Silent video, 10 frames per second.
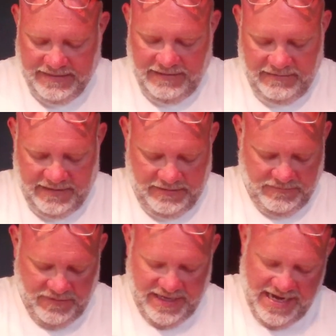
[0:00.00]
All
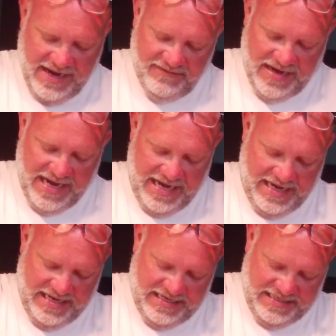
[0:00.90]
right, we have
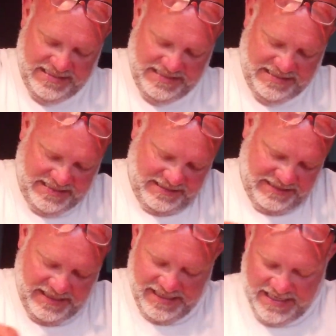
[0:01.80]
hands.
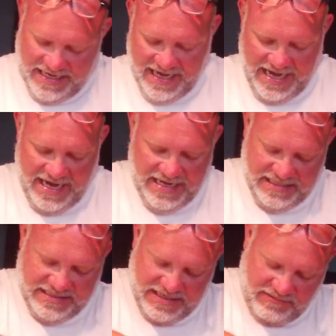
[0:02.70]
And the
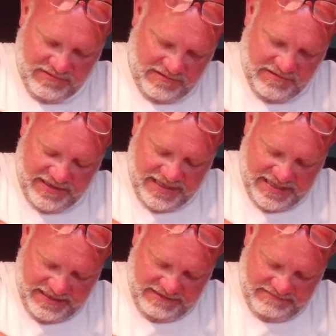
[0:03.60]
hands that we're going to
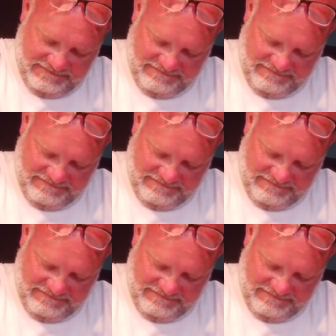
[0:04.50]
get,